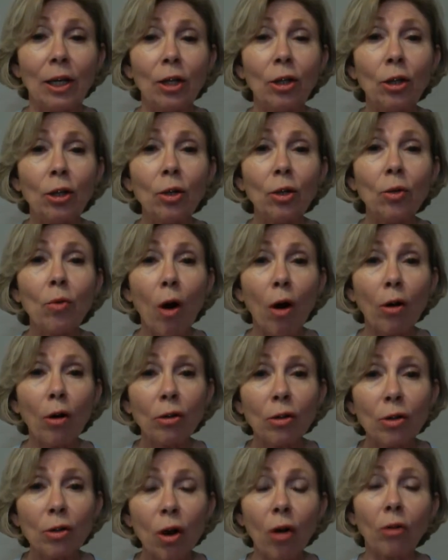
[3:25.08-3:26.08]
you are
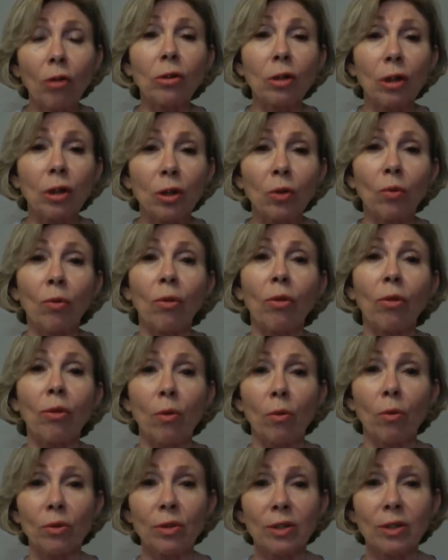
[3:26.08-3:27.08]
not your
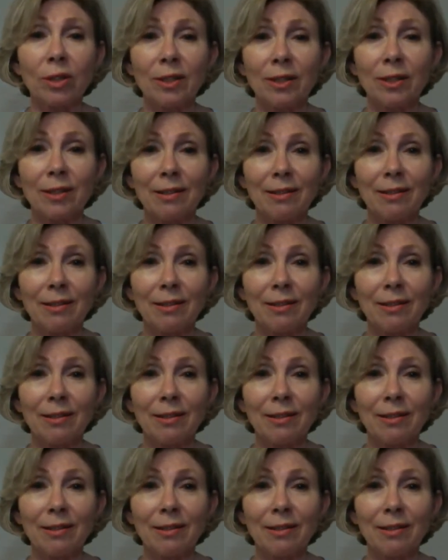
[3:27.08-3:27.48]
thoughts.